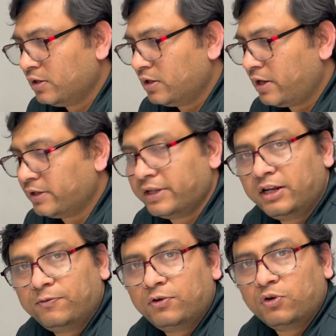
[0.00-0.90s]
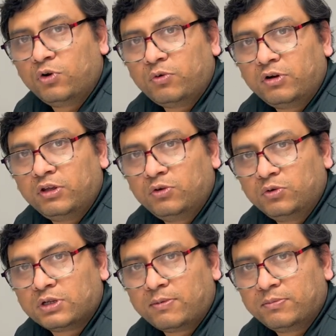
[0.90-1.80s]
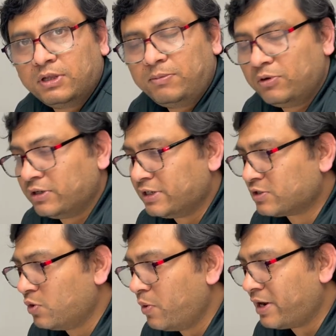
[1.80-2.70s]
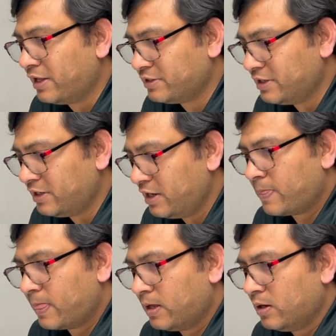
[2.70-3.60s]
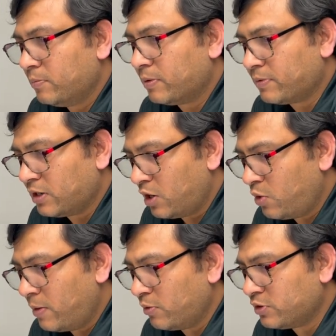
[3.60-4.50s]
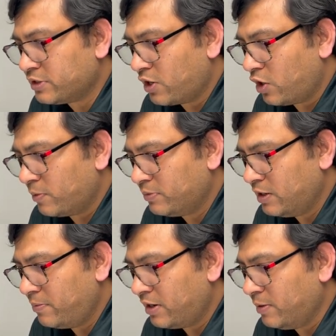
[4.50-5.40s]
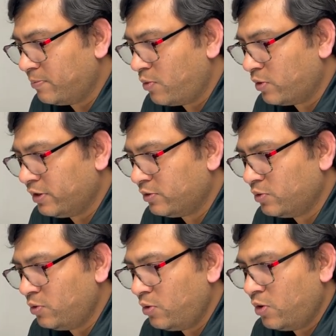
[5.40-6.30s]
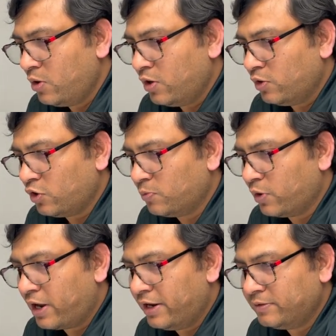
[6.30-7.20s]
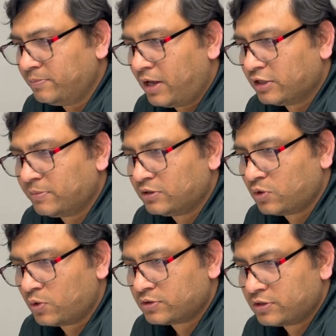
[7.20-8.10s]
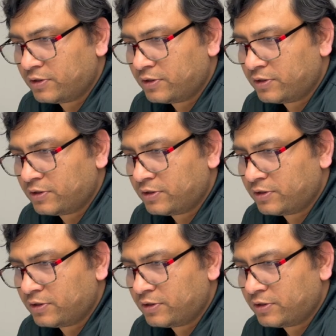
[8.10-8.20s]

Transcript: And then if you don't want to use some of them, you can just go and uncheck. But for now, I'm going to check all of them and import into Notebook LM as my source.